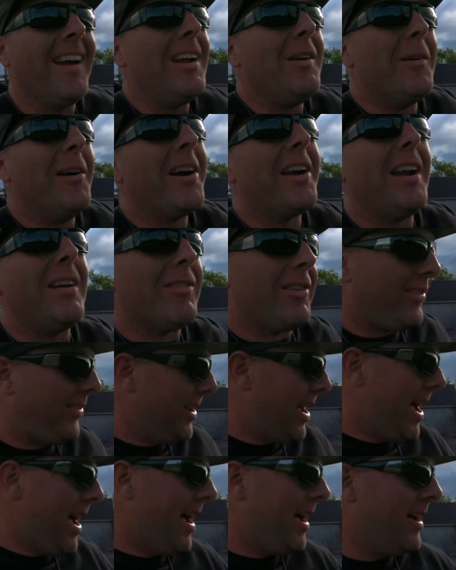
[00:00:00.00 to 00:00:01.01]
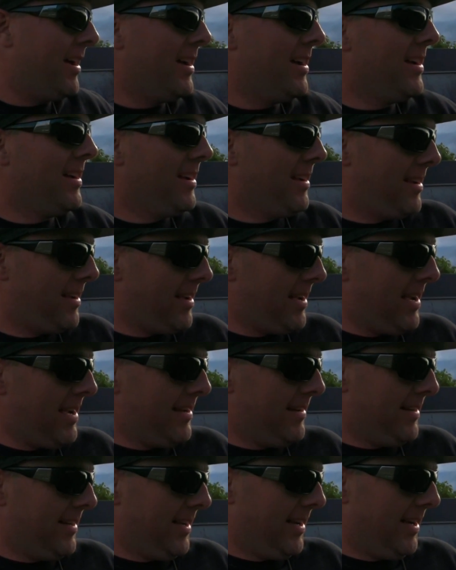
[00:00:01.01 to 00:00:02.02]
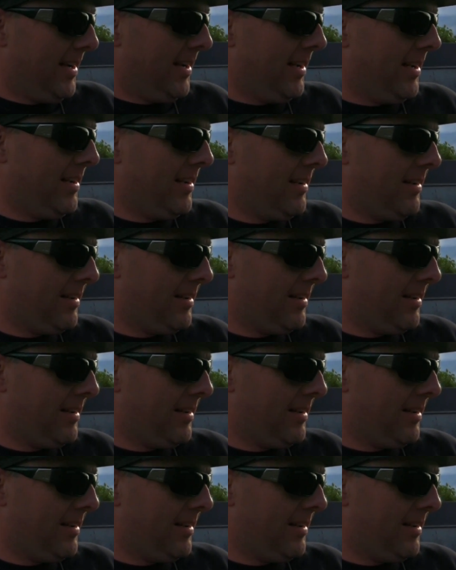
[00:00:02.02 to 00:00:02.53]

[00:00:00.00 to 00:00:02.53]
anyone could ever say. And uh,